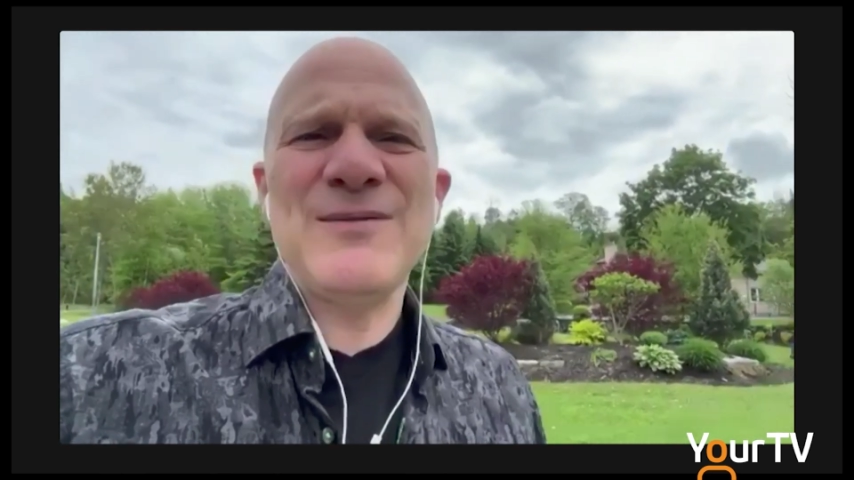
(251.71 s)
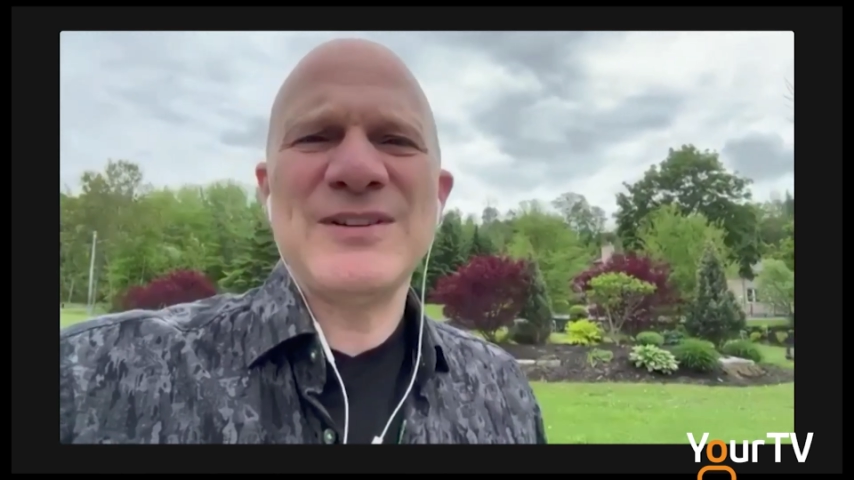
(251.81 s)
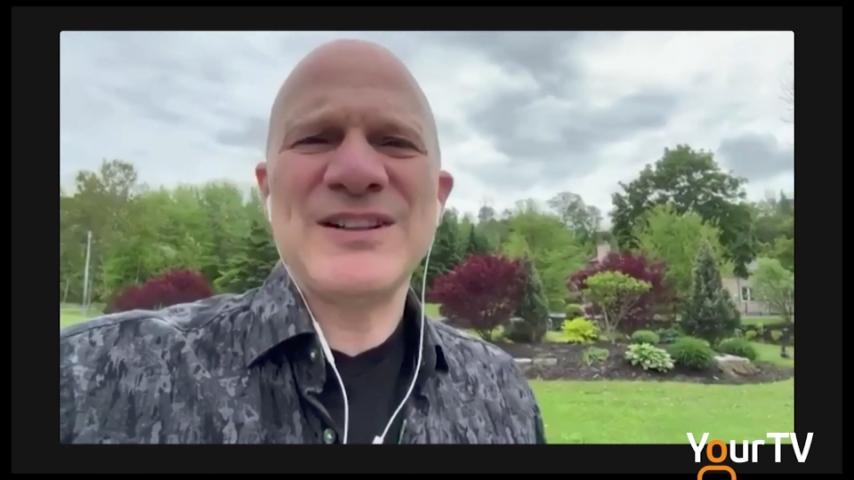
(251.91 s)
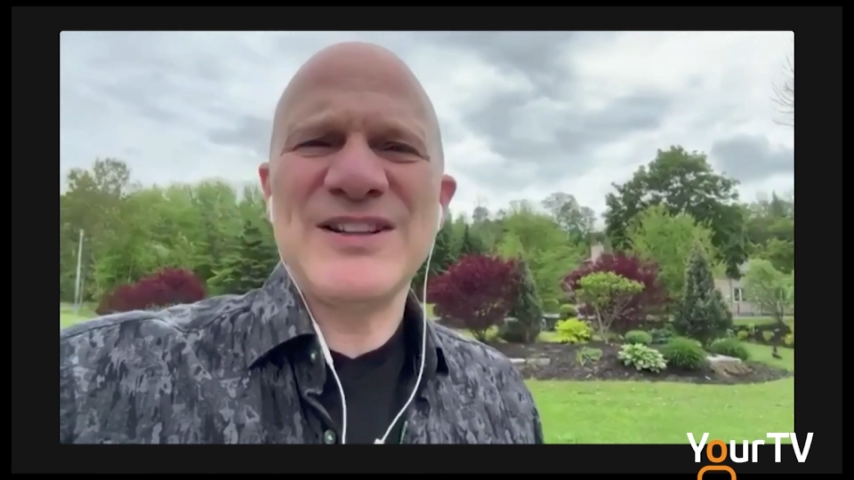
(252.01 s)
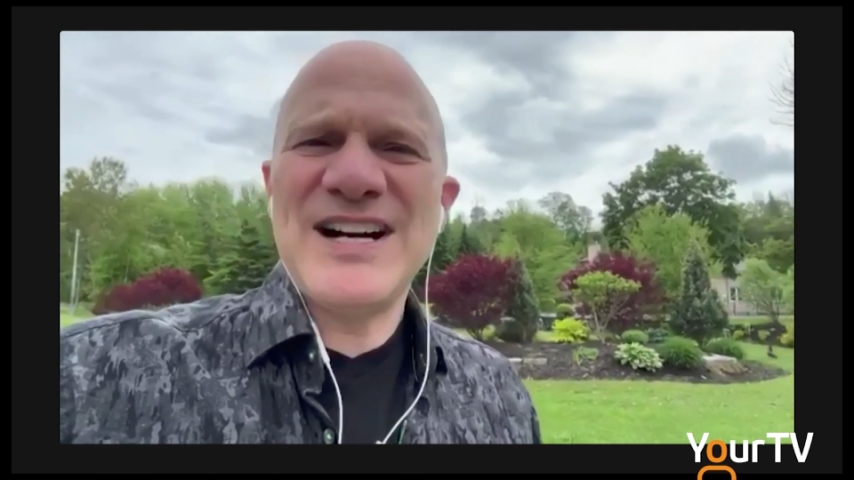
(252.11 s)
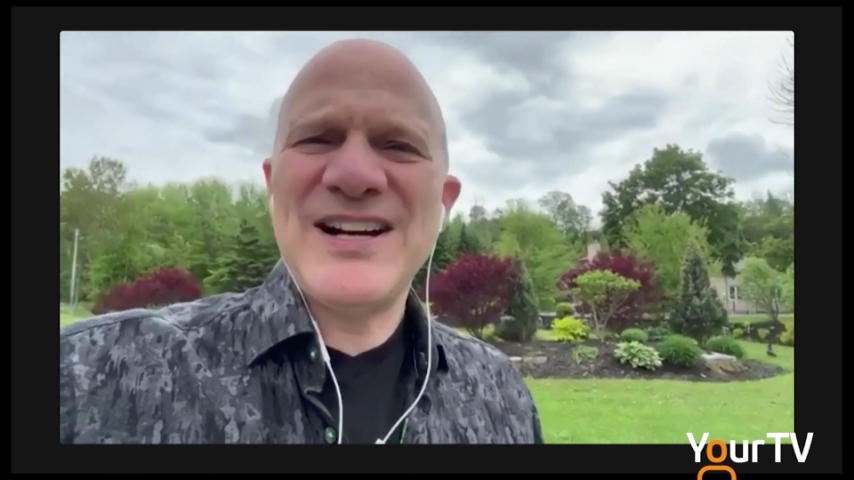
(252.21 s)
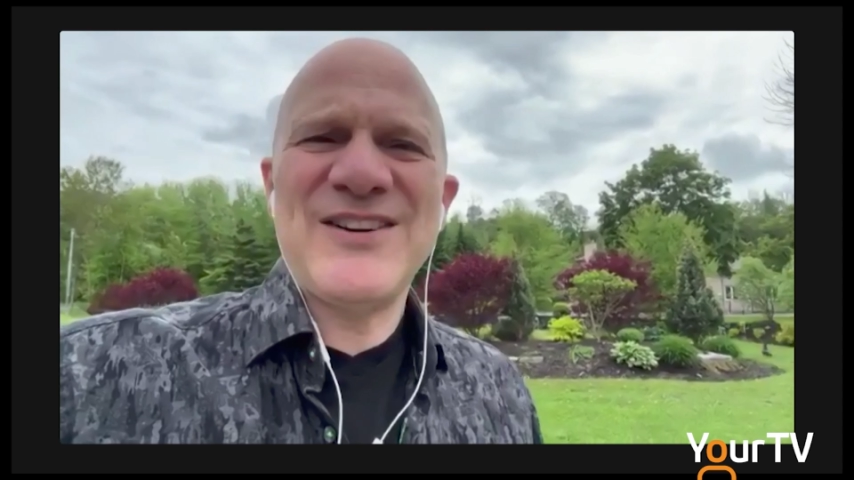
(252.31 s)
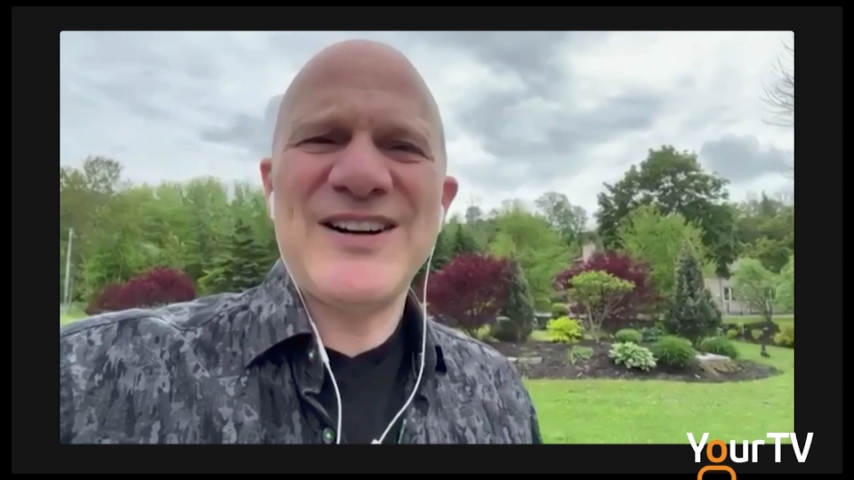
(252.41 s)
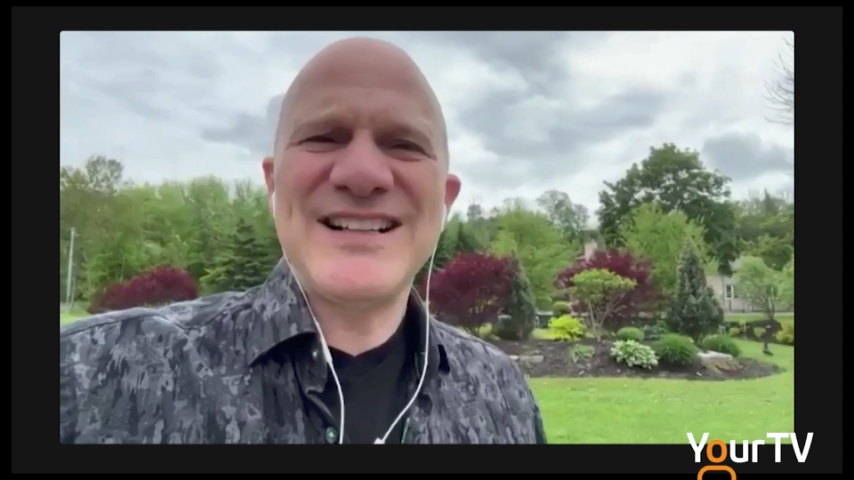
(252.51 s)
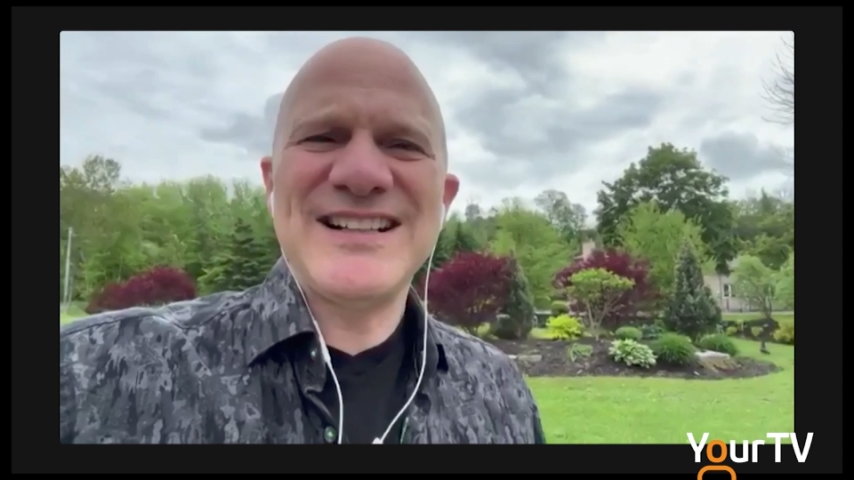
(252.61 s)
with a live
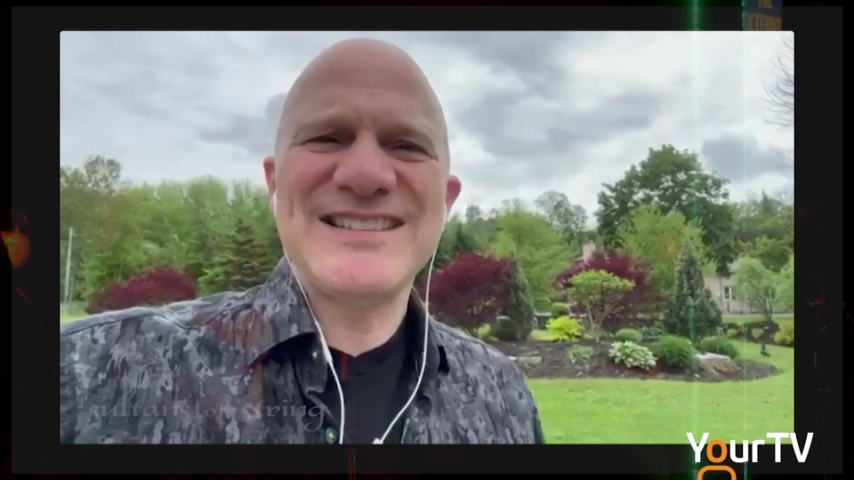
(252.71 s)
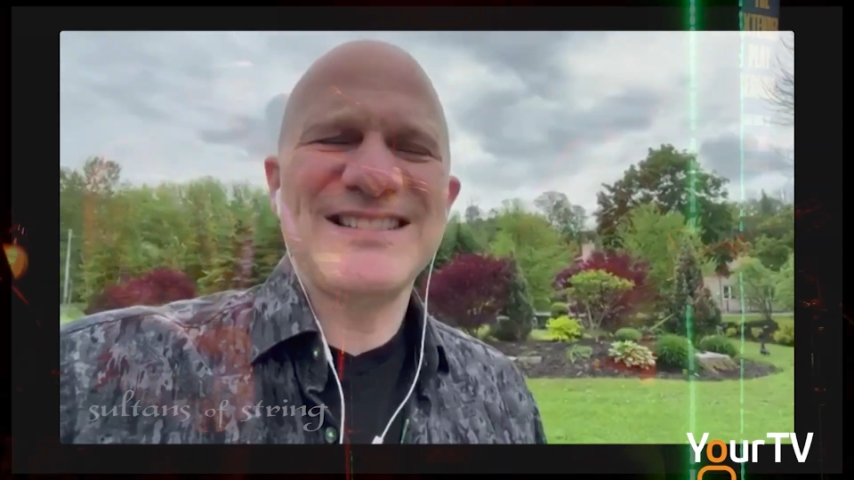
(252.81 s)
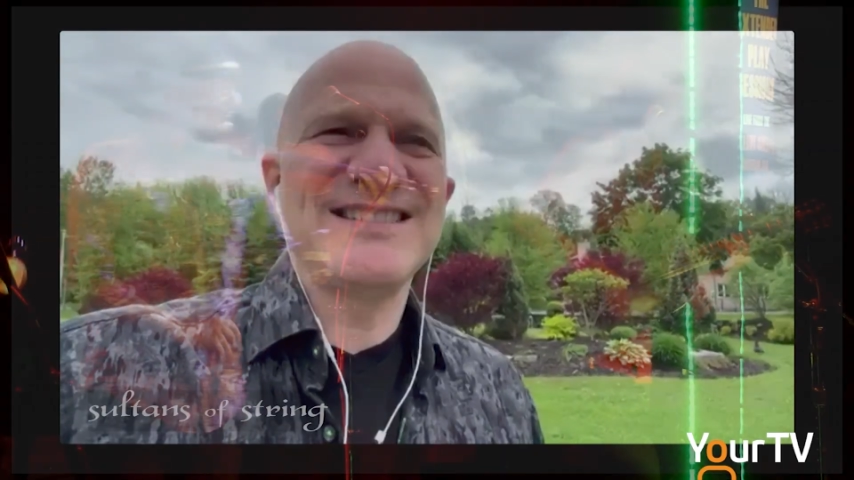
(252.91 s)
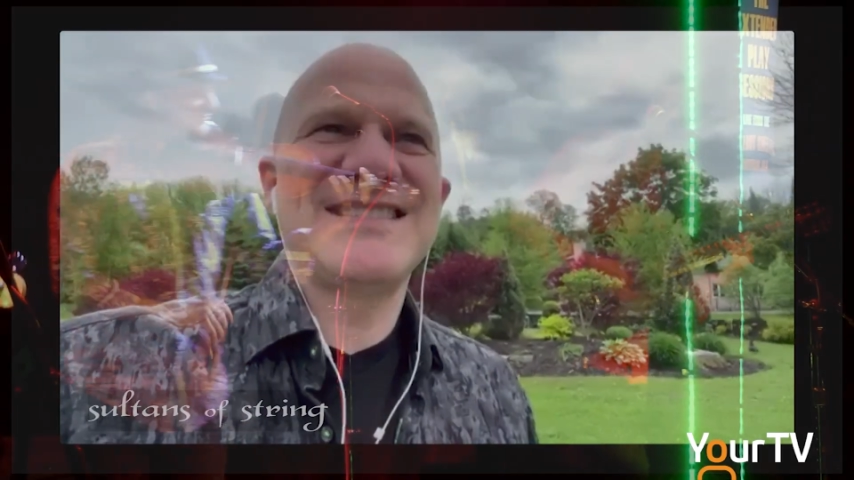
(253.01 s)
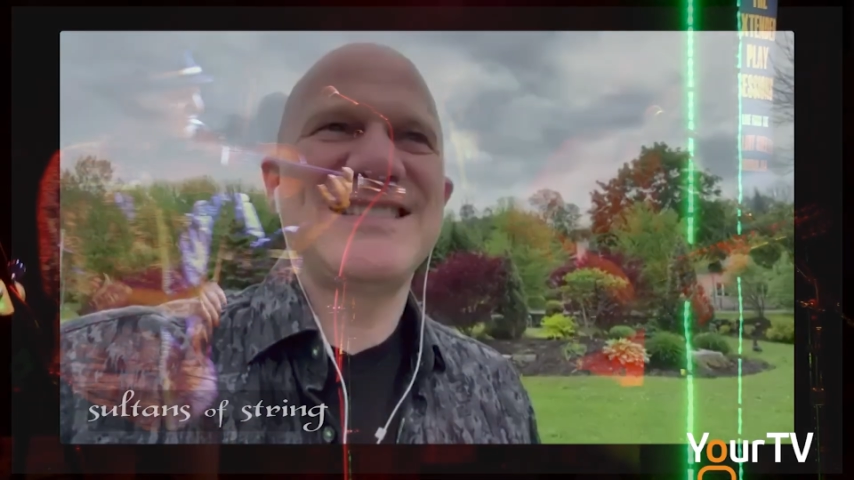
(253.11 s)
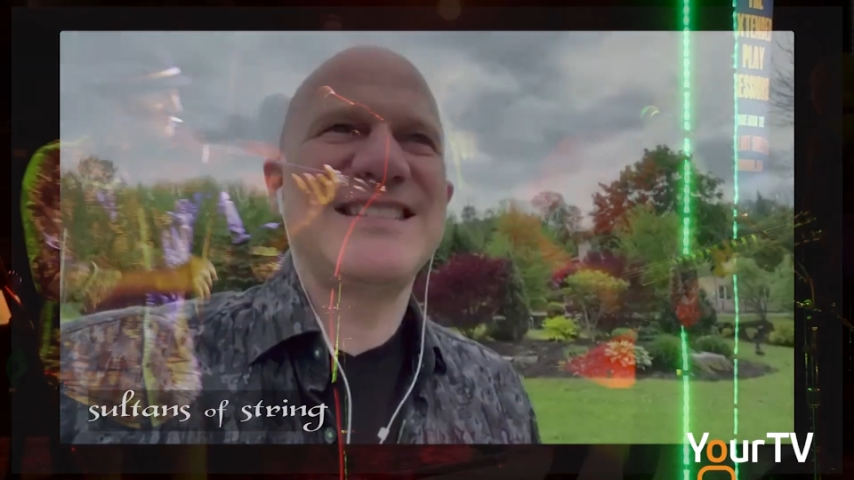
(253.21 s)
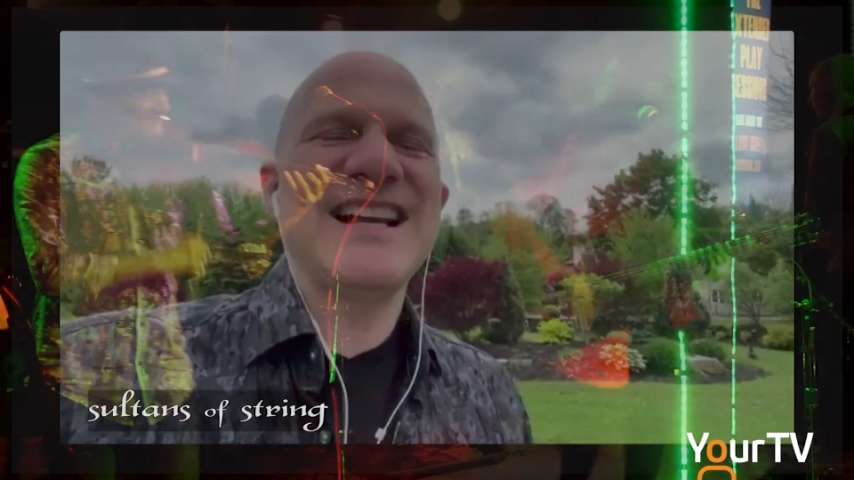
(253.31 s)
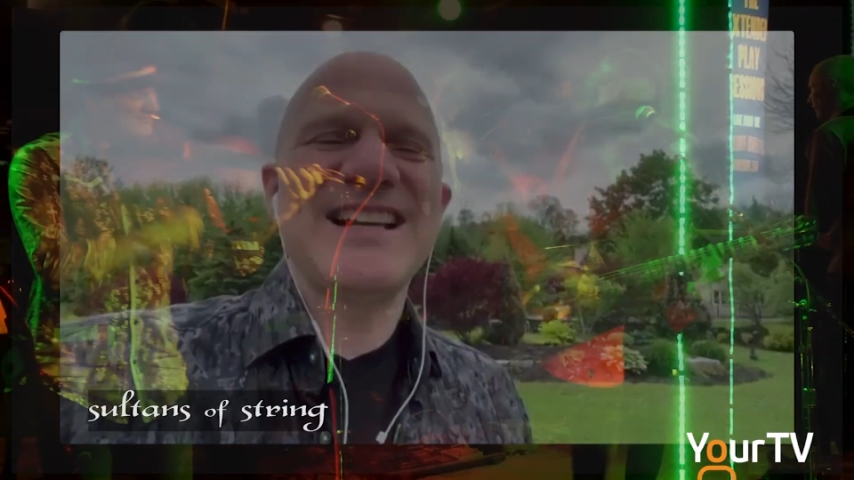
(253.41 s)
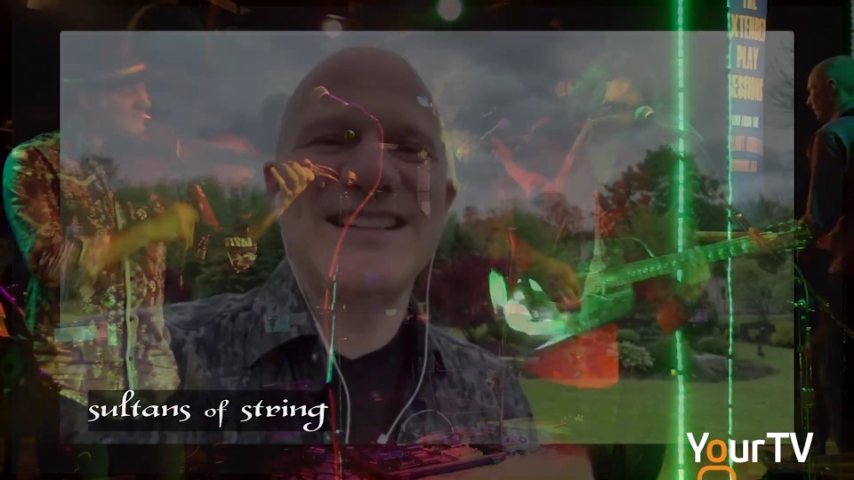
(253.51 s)
audience is second to